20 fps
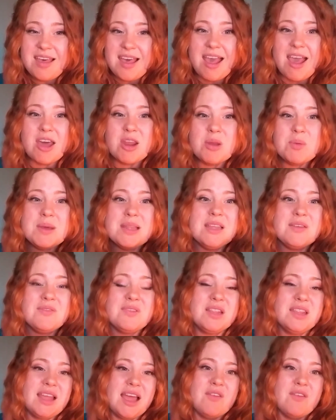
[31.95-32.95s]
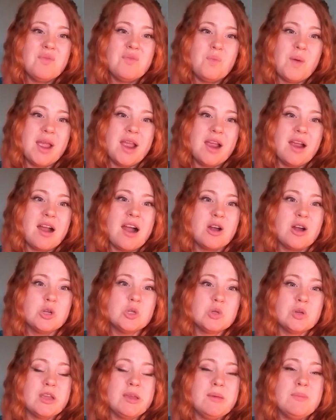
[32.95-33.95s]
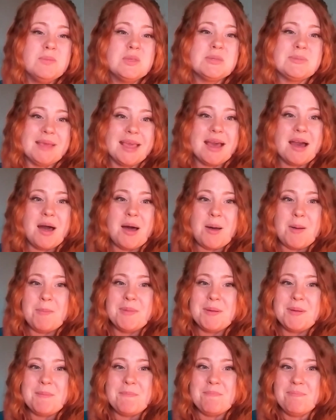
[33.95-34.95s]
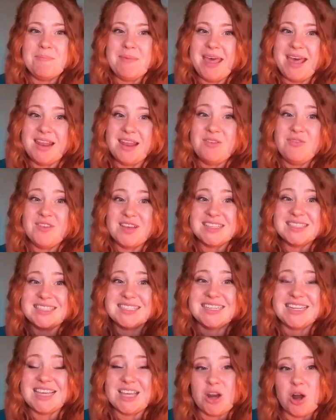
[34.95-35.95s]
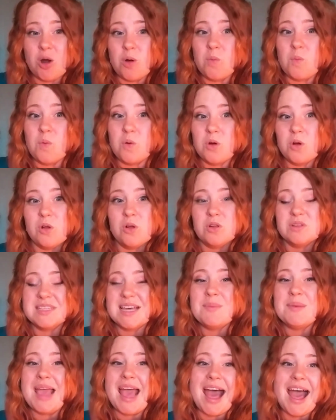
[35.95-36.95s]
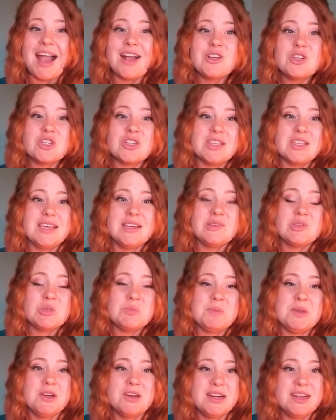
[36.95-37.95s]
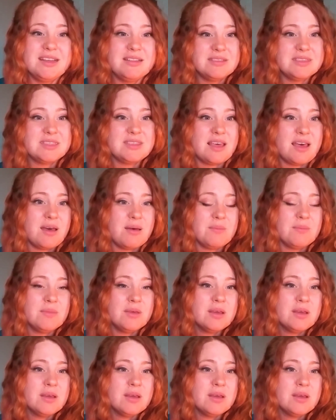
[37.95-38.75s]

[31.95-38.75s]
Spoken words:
How do we live a life where our dreams become manifested in our world and we actually experience them?